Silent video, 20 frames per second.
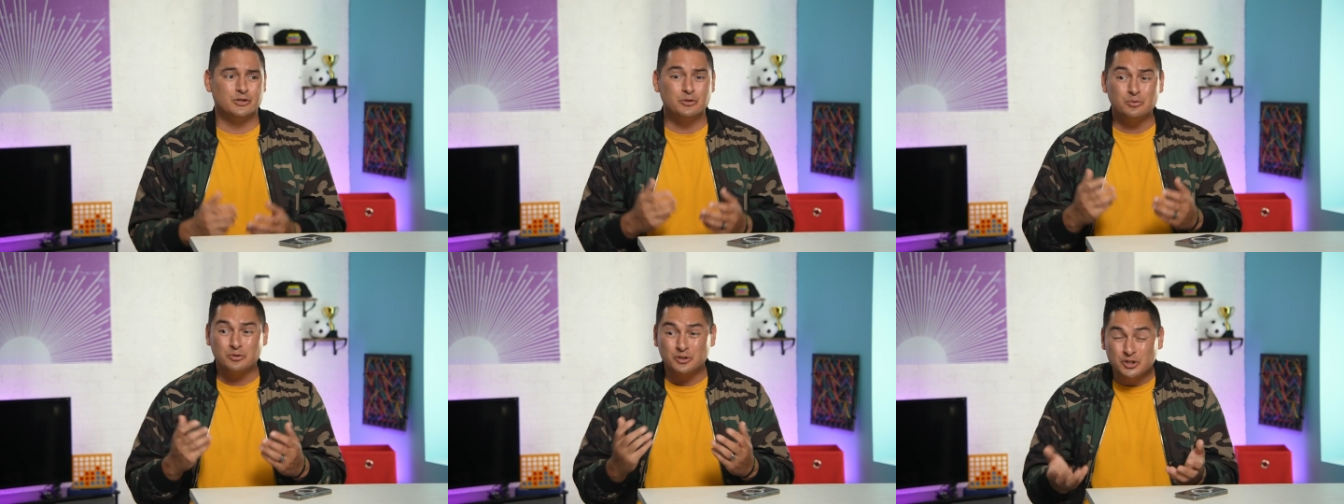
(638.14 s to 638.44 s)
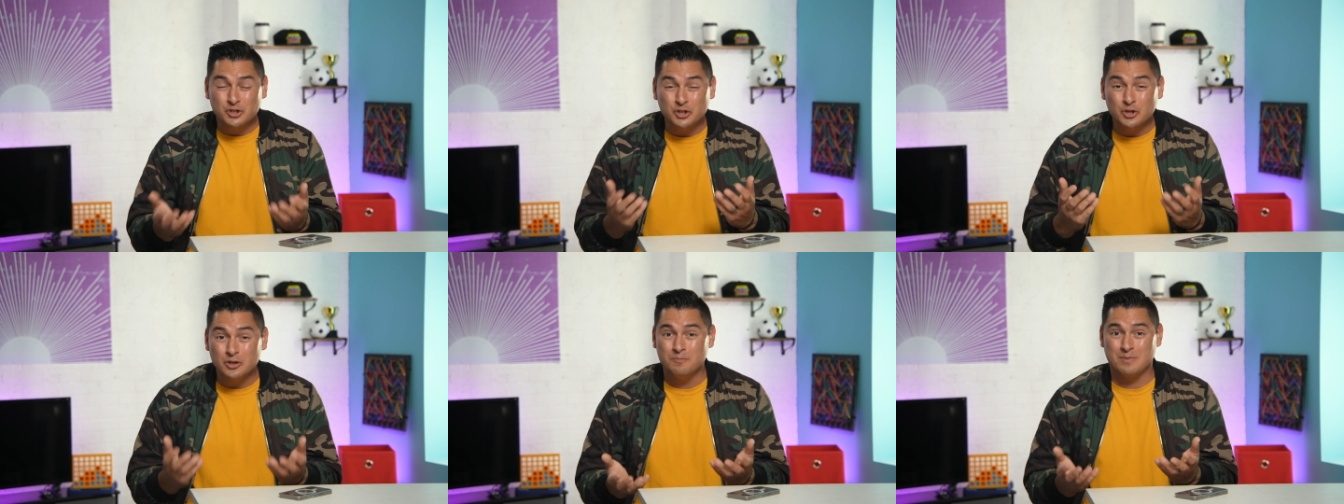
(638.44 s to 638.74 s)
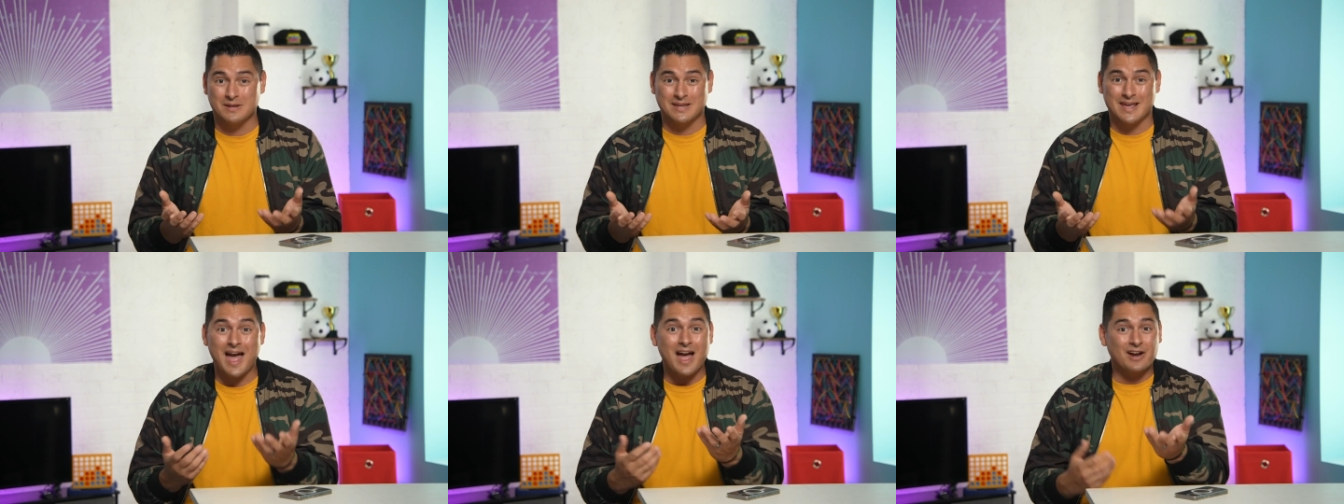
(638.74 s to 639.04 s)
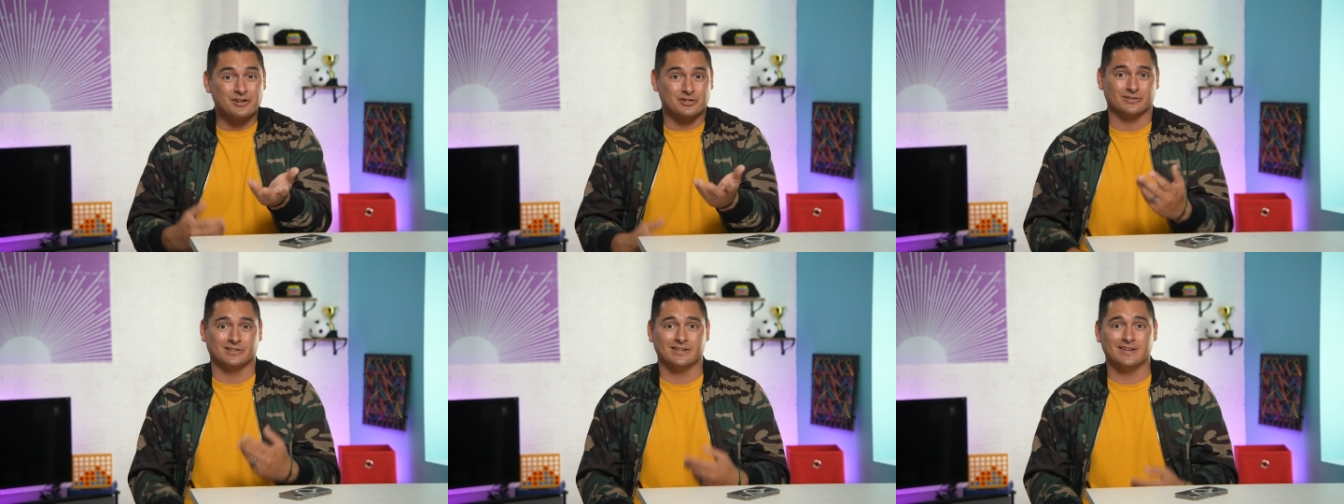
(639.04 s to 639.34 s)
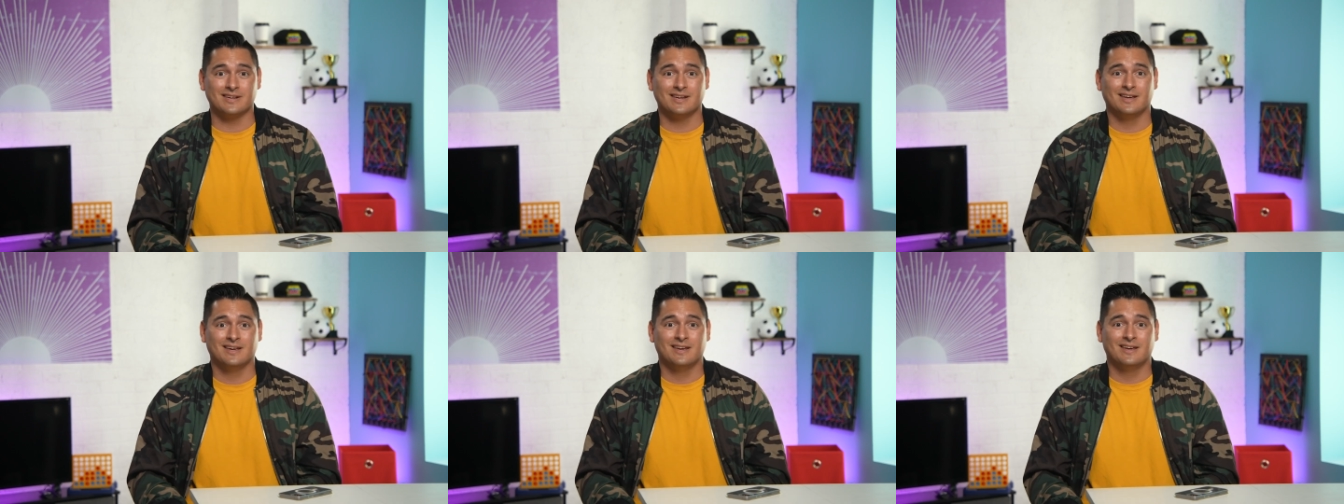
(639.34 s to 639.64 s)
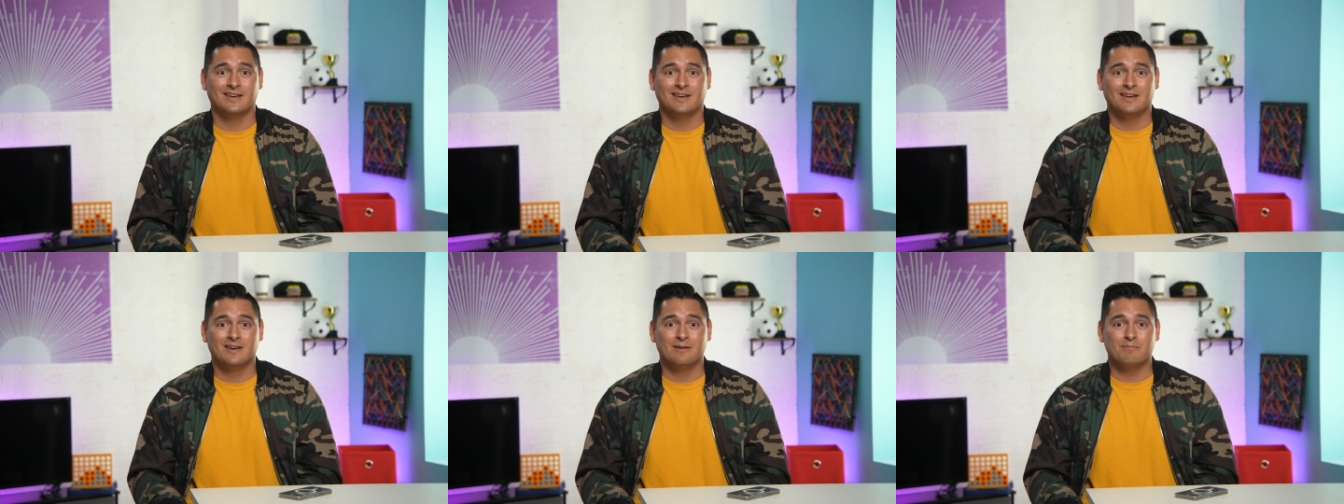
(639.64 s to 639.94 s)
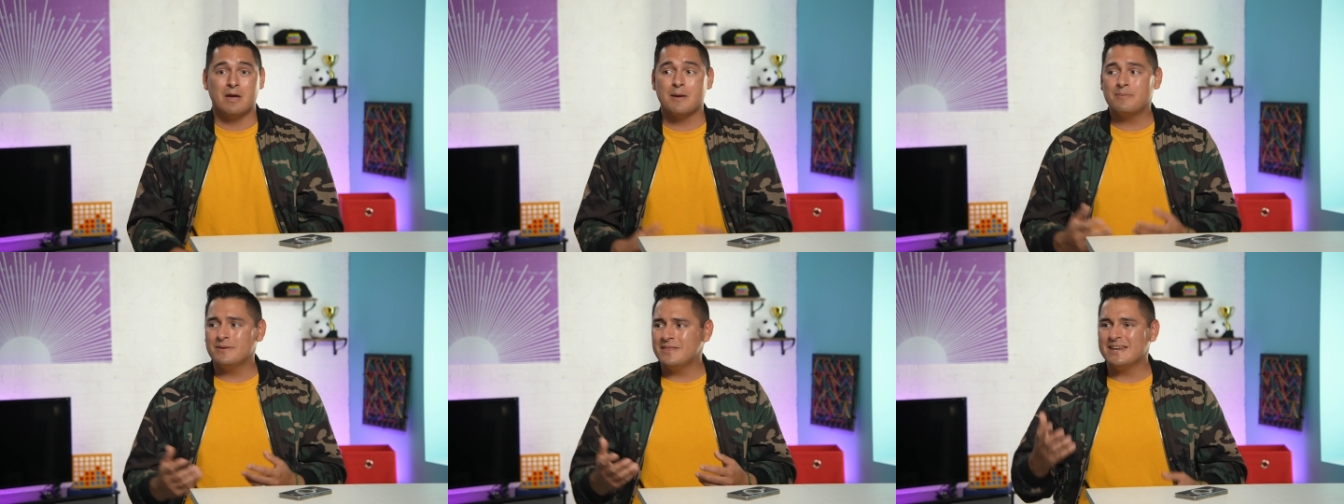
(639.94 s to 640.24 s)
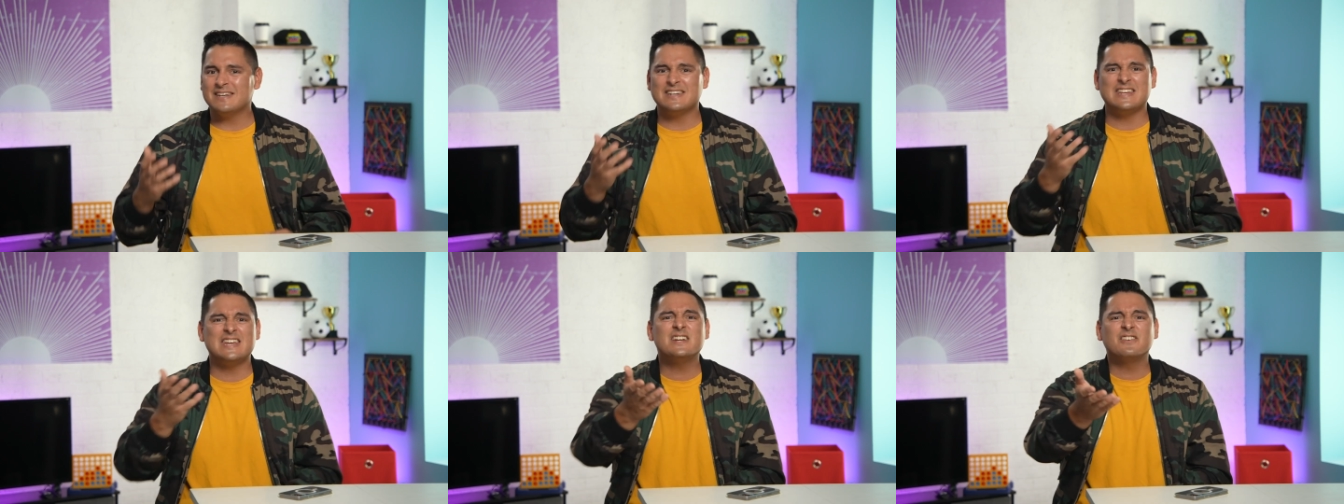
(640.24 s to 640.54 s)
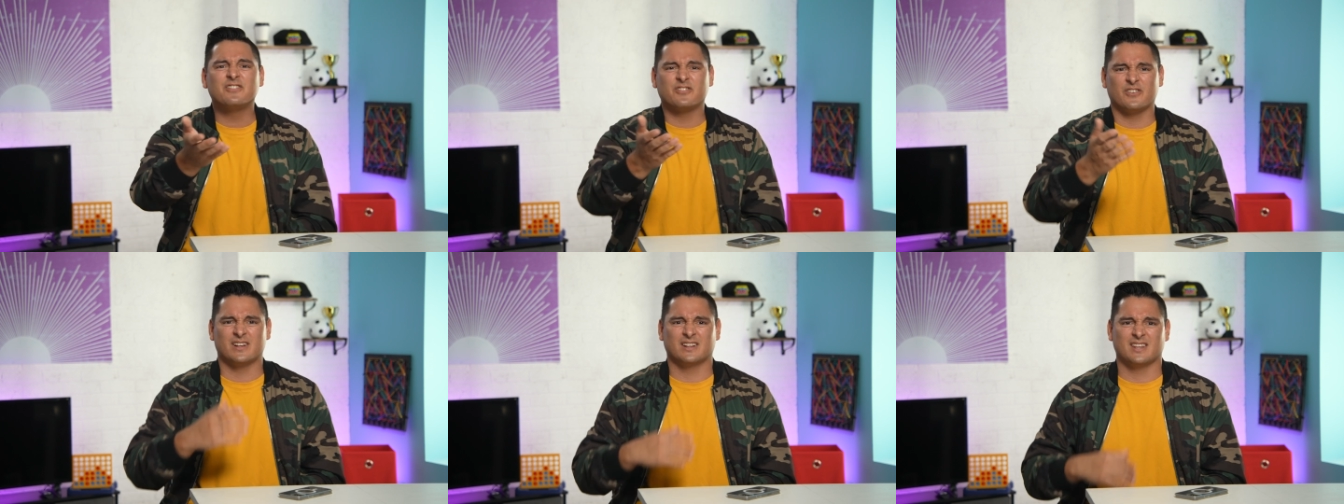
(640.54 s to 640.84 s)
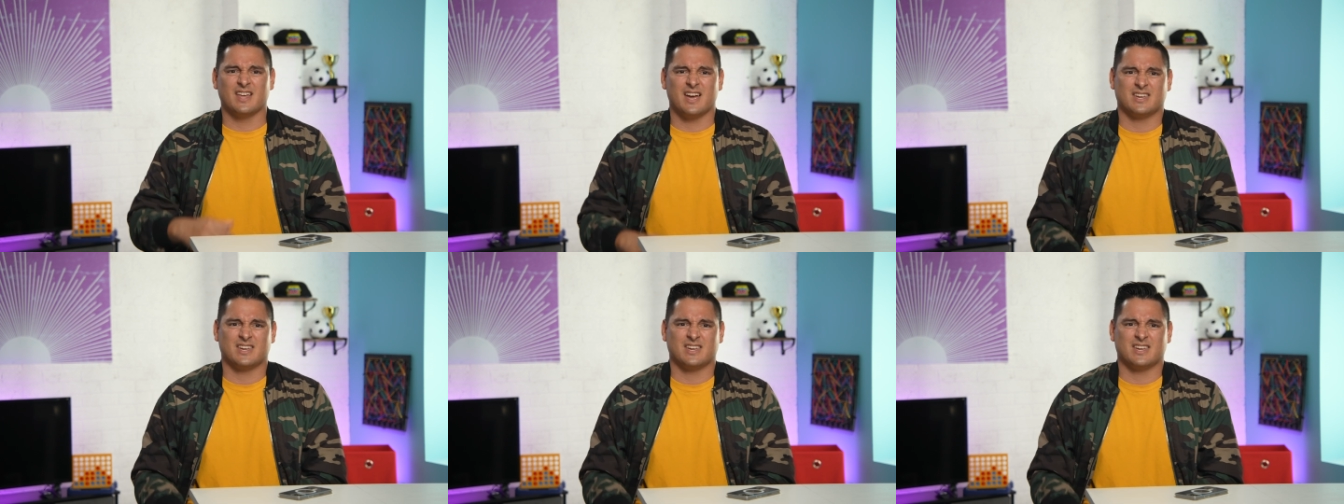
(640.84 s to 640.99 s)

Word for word: You should be, actually. Maybe they need a friend